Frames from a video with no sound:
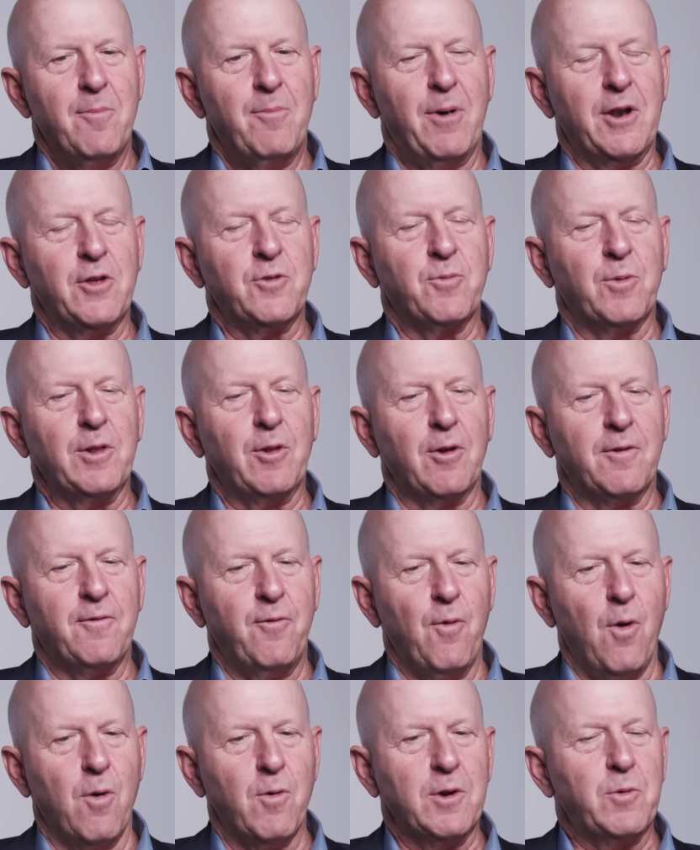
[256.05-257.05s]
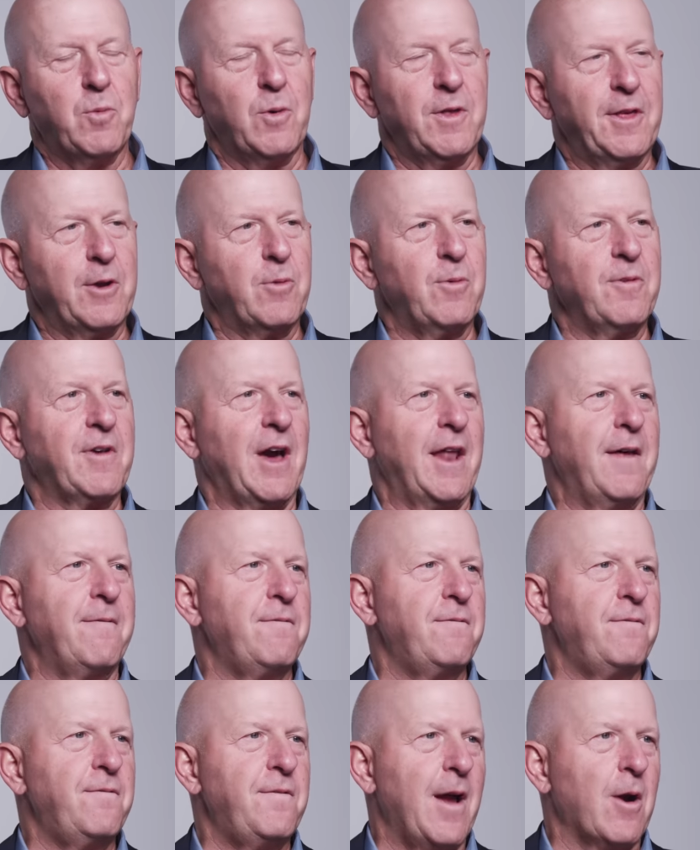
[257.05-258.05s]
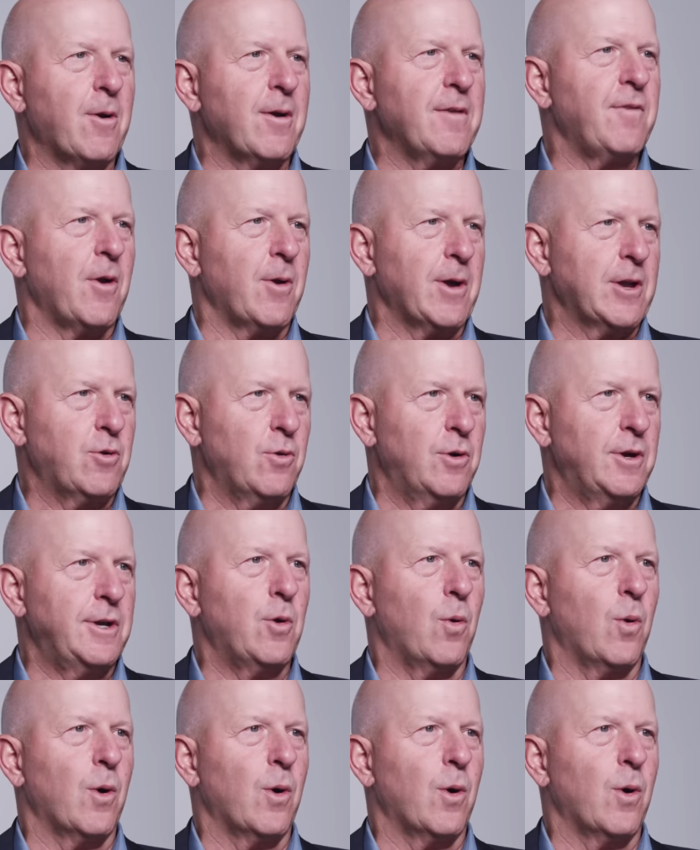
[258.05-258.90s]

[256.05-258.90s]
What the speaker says: But as we look forward, we think we've got a very, very good